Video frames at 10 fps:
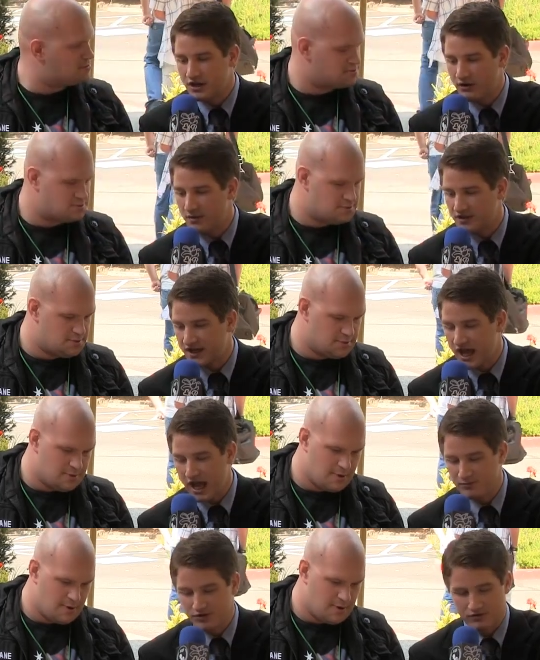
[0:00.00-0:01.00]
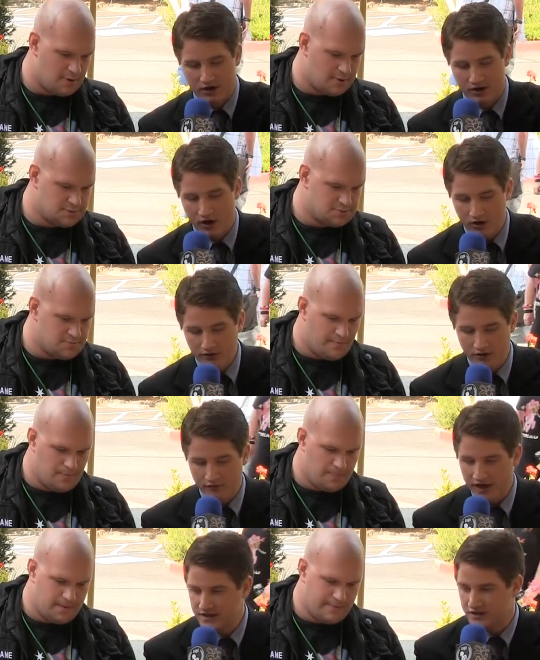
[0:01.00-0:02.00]
Speaker 1: that you're able to capture on all of the
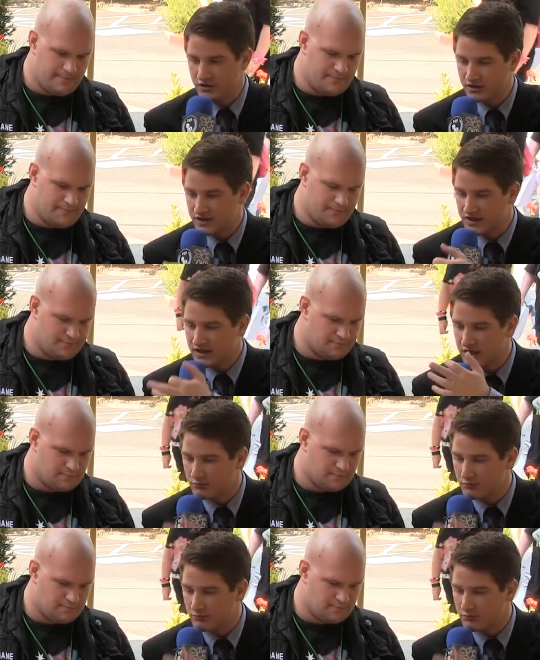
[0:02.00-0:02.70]
faces. You can see the